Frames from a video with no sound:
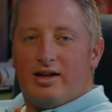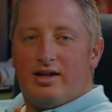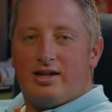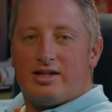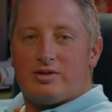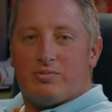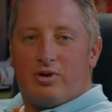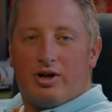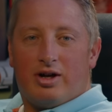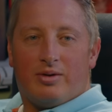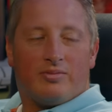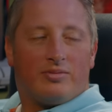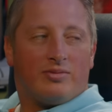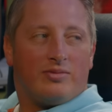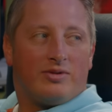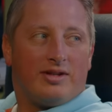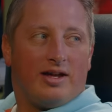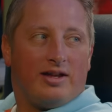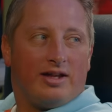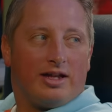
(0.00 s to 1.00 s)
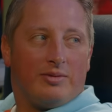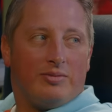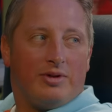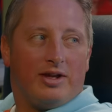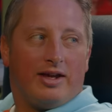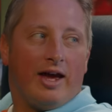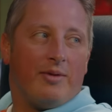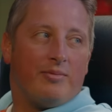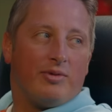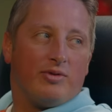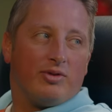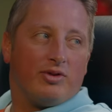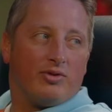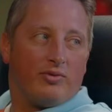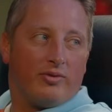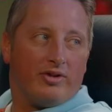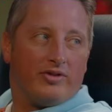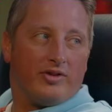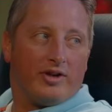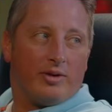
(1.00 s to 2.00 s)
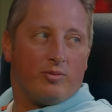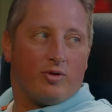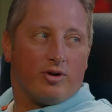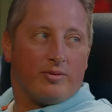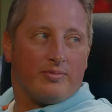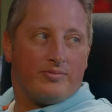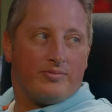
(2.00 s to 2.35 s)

his mom telling him he can't be with his friends anymore.